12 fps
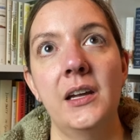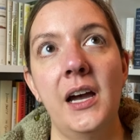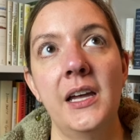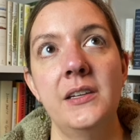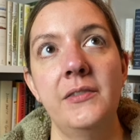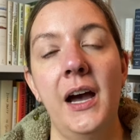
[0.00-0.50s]

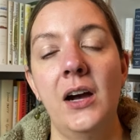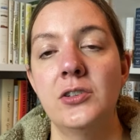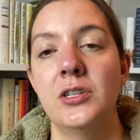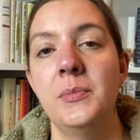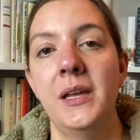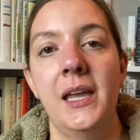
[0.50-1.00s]
kind of how
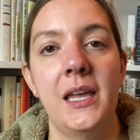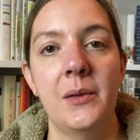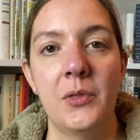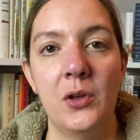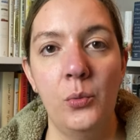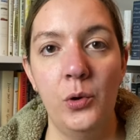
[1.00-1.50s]
she
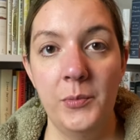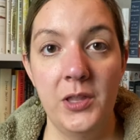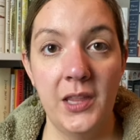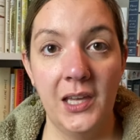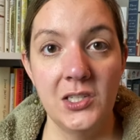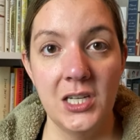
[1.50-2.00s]
became the woman
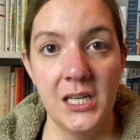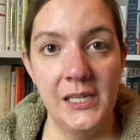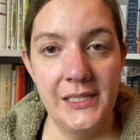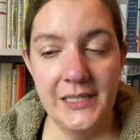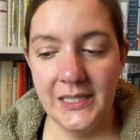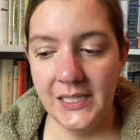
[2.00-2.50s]
that she
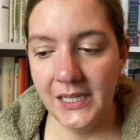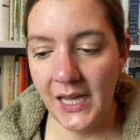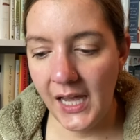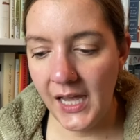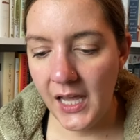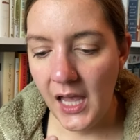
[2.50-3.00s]
is
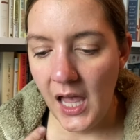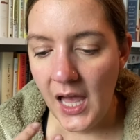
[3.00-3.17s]
today.